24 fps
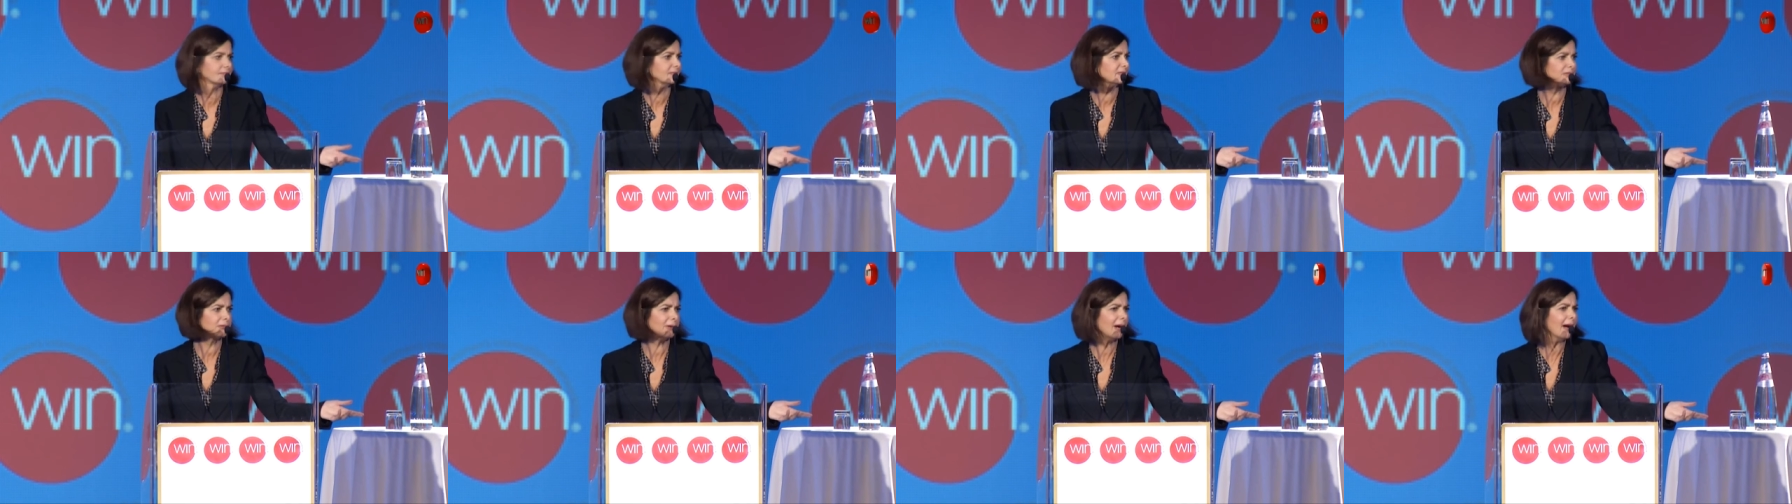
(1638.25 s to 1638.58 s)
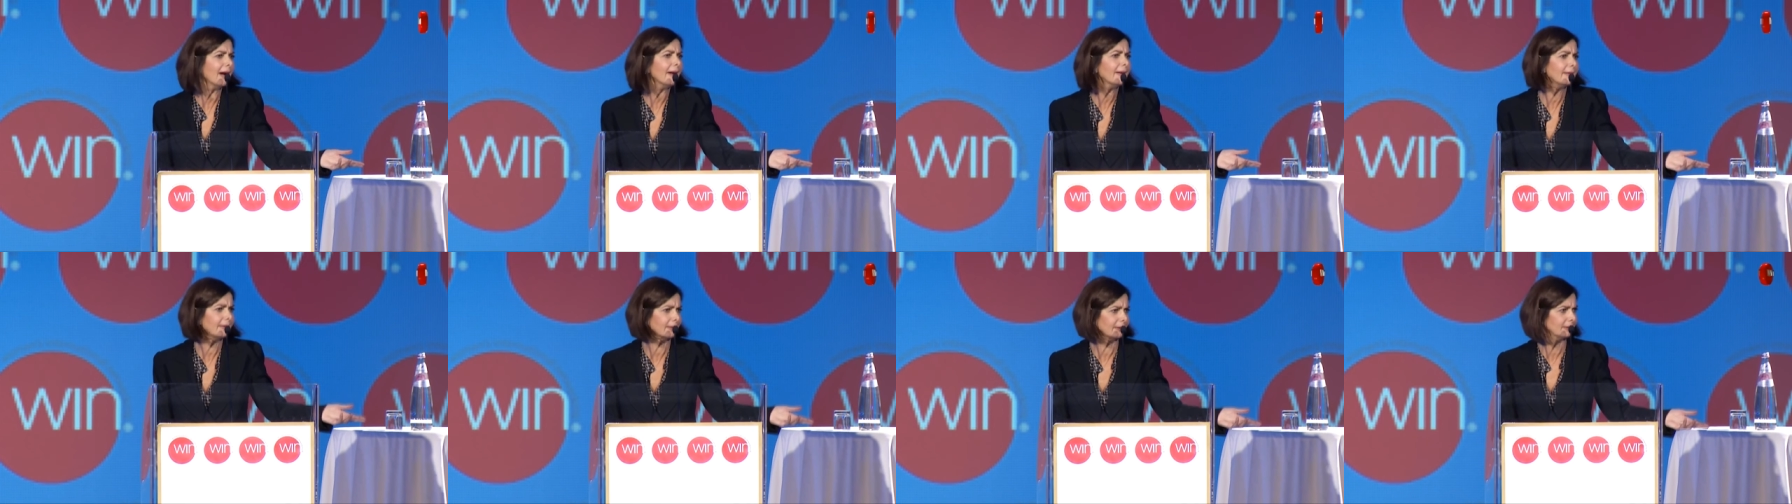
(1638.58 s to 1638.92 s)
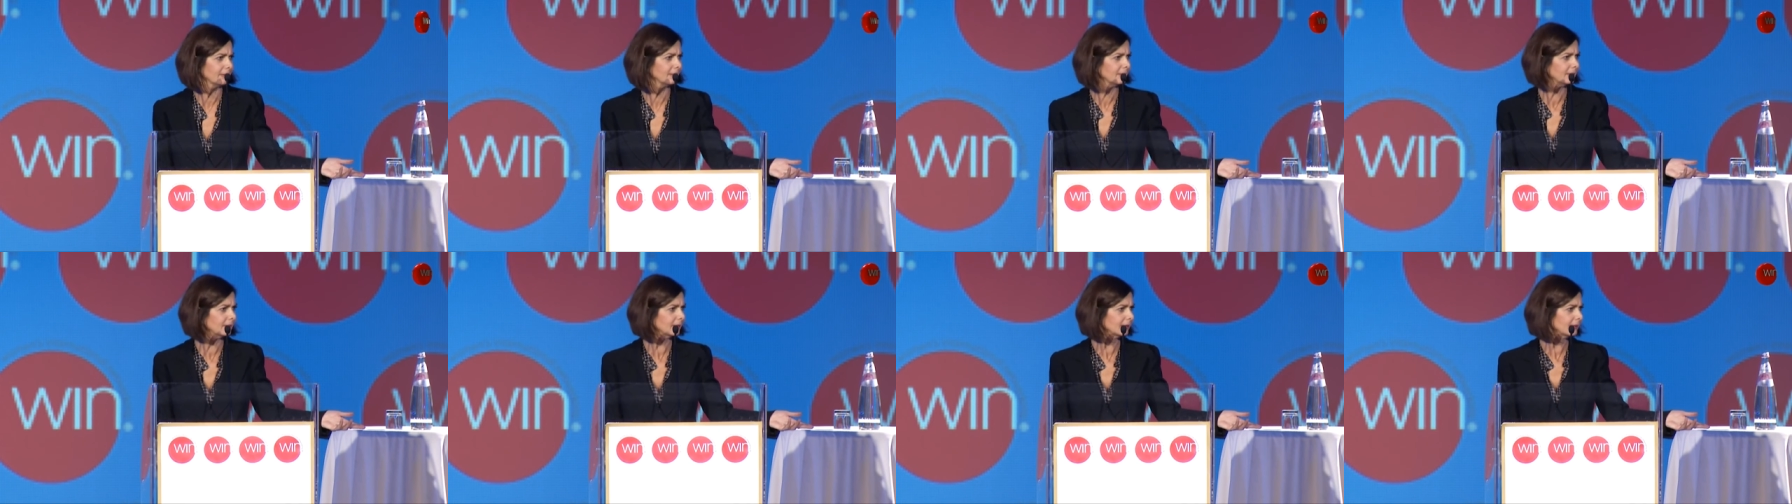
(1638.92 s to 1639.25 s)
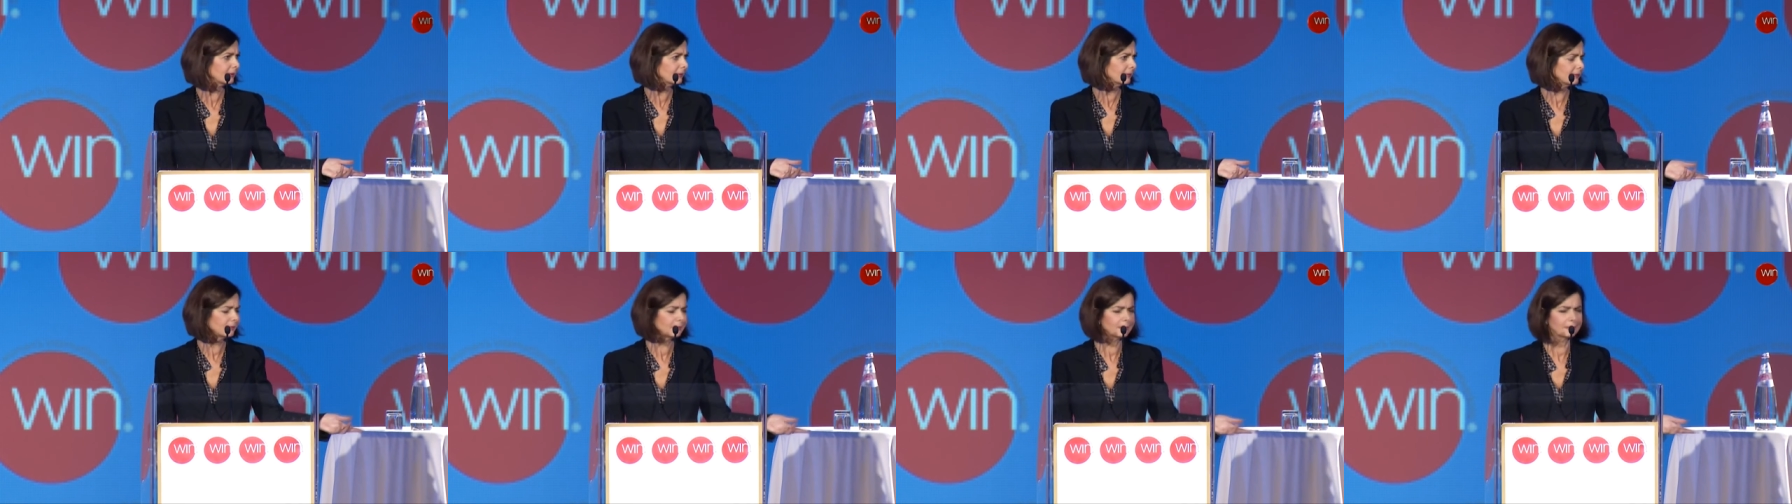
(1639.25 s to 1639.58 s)
Why?
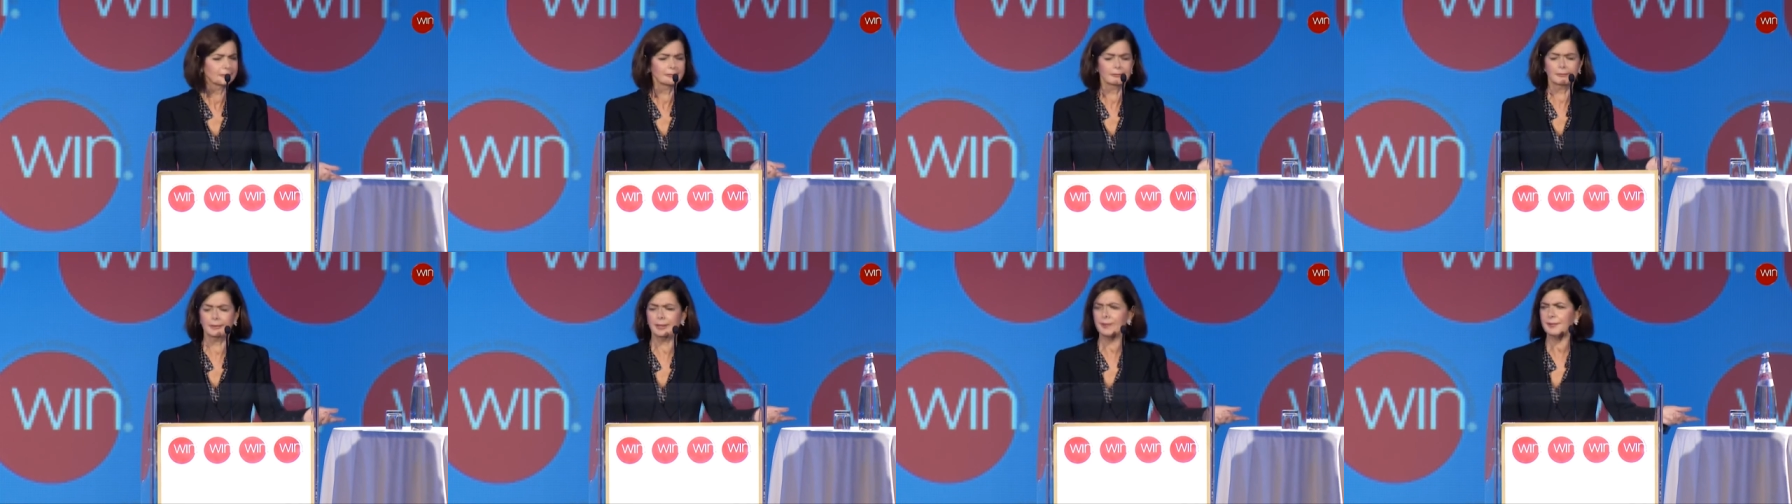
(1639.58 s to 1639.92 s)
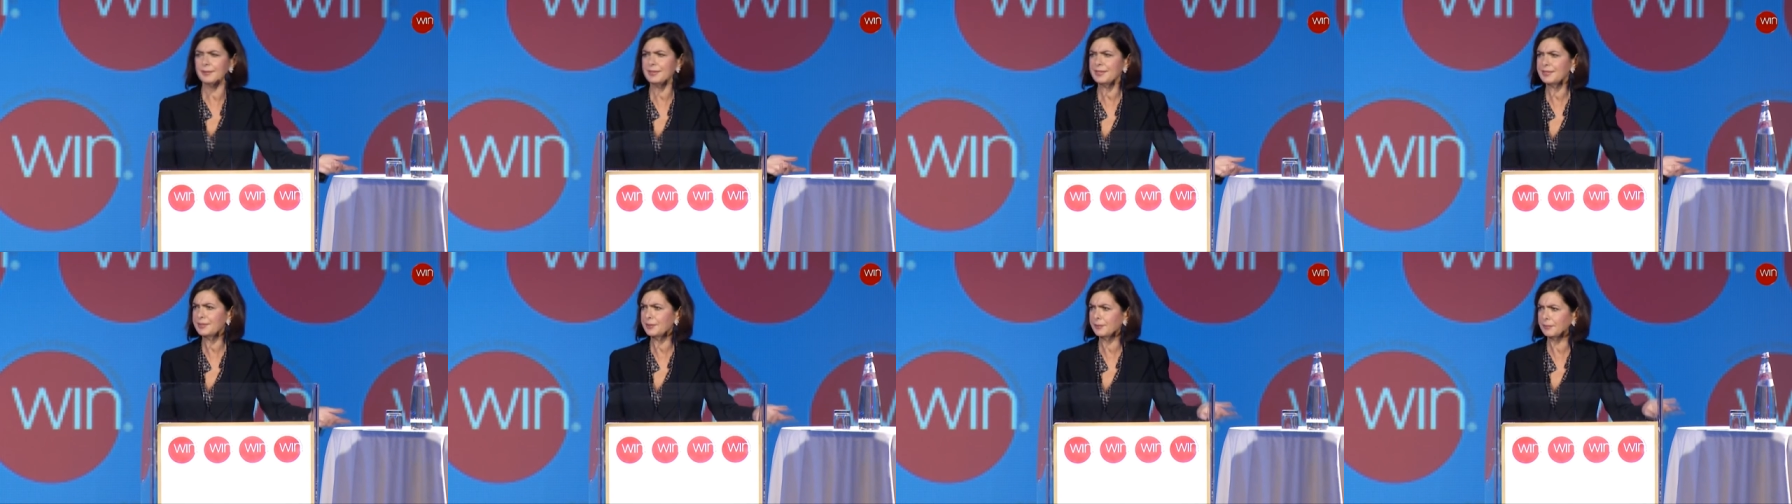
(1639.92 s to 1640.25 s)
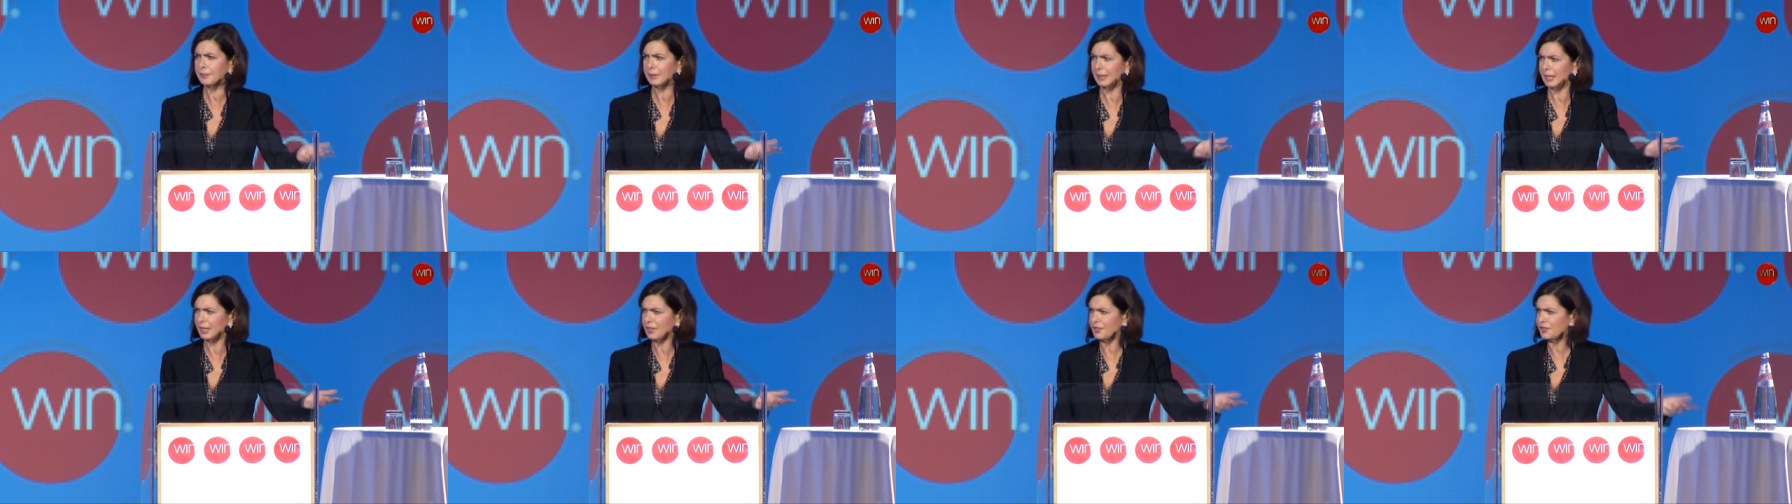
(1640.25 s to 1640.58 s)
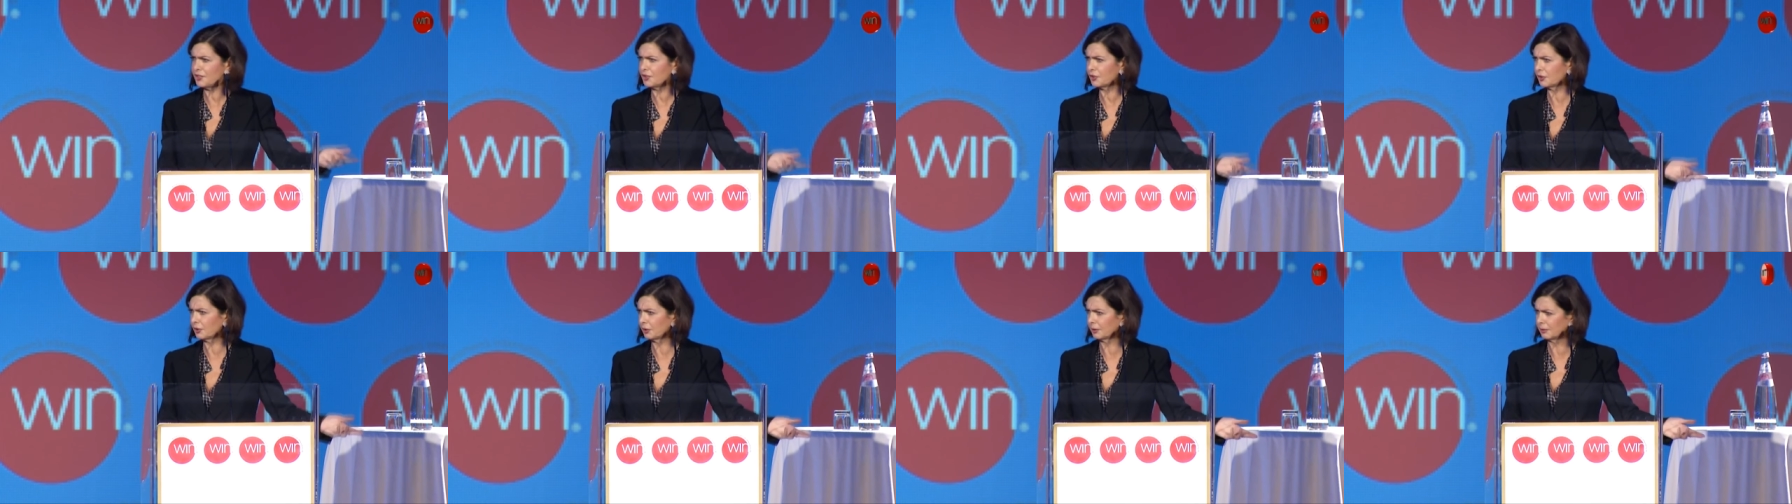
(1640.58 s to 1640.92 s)
Where is the
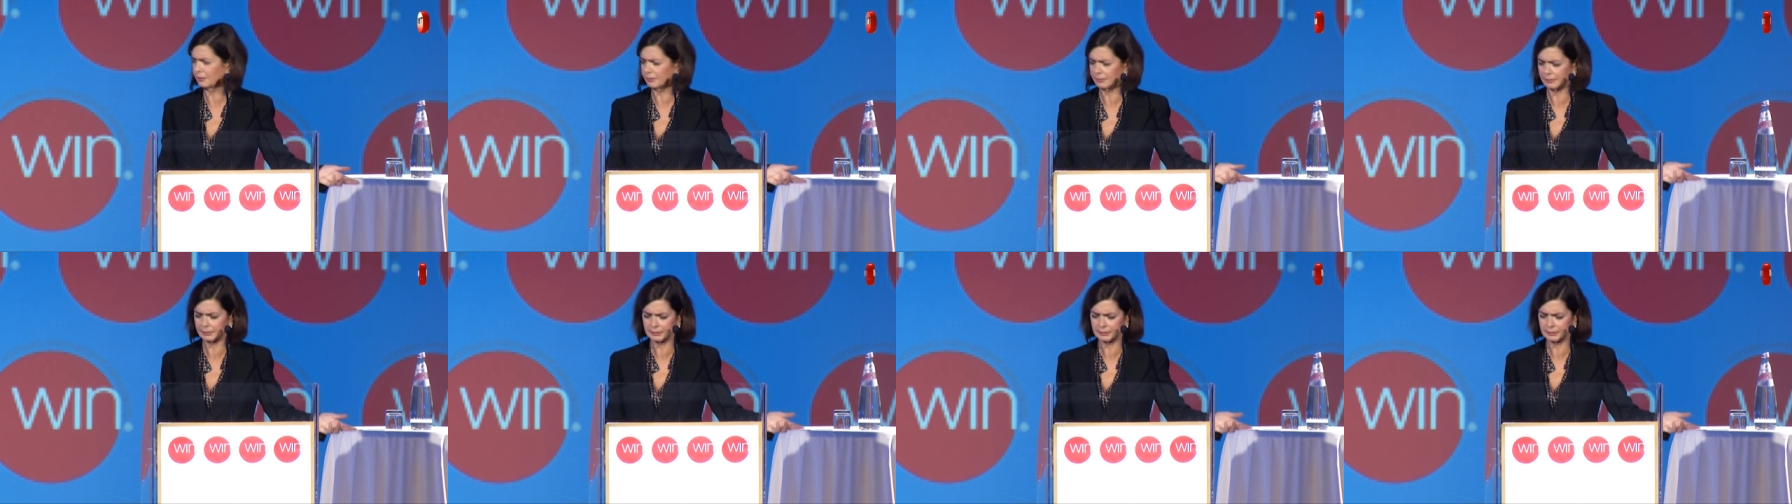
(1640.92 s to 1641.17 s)
relation?